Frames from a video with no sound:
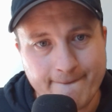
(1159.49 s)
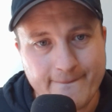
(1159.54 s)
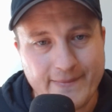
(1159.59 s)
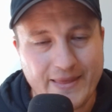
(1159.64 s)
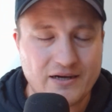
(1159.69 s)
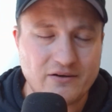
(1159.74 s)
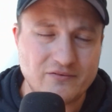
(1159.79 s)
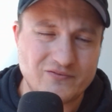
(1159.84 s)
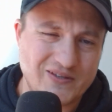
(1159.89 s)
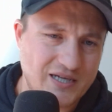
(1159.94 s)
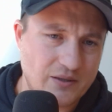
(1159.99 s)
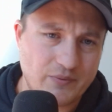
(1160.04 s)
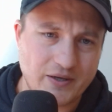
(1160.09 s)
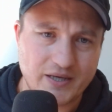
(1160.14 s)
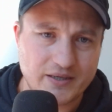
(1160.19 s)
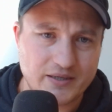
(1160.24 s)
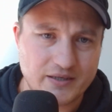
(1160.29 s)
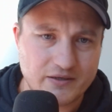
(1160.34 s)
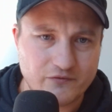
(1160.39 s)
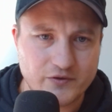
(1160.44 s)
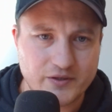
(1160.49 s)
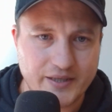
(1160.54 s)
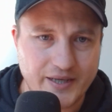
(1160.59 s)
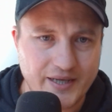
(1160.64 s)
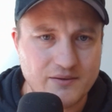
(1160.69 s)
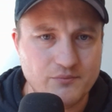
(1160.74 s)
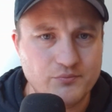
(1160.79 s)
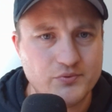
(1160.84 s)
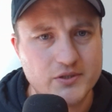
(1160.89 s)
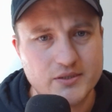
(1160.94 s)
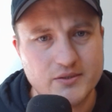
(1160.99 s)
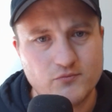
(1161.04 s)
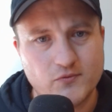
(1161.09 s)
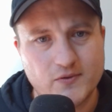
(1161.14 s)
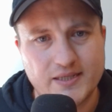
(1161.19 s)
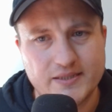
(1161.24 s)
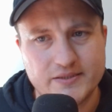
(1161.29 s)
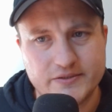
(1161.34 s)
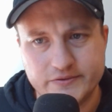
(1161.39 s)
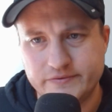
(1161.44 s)
I don't think about it every day, but when
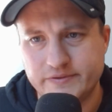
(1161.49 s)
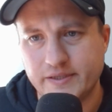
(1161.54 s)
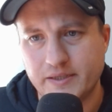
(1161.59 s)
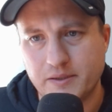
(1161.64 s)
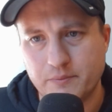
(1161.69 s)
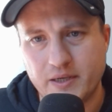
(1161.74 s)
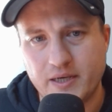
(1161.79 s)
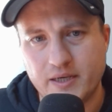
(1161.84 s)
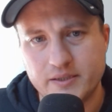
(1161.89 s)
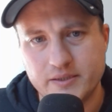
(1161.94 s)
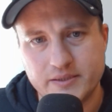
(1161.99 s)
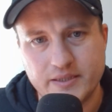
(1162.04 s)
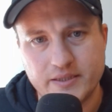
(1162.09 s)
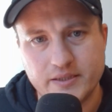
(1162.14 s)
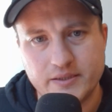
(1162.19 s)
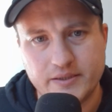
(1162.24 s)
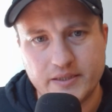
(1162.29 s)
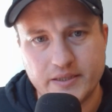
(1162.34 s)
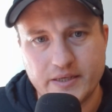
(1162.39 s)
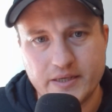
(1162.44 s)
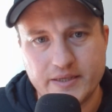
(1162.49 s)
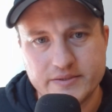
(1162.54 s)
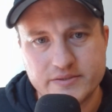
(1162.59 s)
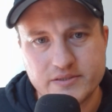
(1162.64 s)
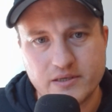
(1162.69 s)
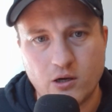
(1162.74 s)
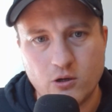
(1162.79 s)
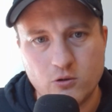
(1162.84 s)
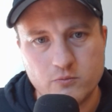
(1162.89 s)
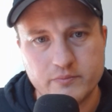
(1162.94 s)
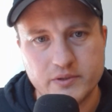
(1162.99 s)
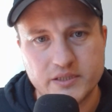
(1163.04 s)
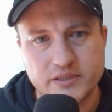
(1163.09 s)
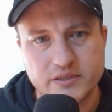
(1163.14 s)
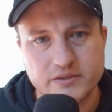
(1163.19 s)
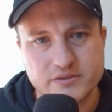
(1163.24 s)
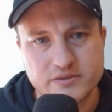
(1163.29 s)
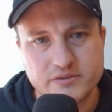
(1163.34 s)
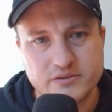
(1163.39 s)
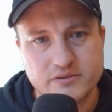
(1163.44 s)
I do think about it, it hits home
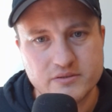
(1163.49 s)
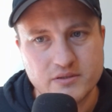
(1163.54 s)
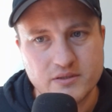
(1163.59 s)
because,